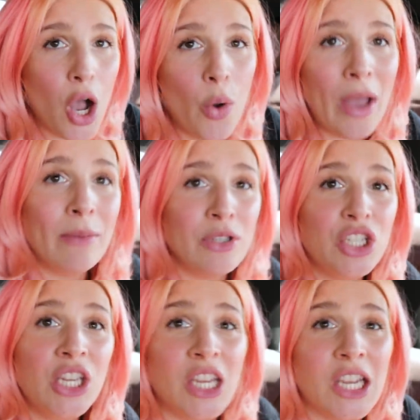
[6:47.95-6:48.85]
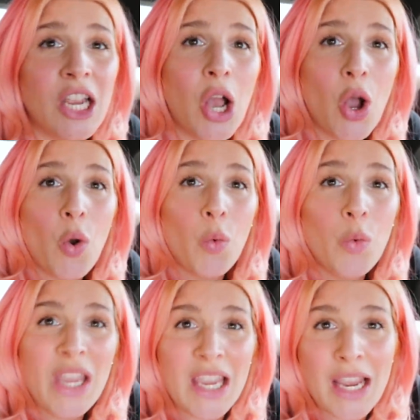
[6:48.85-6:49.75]
OMG,
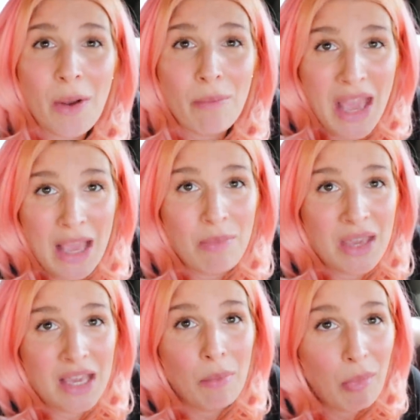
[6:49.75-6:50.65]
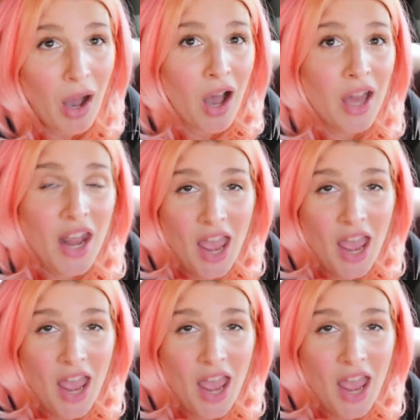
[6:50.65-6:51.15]
we maybe bought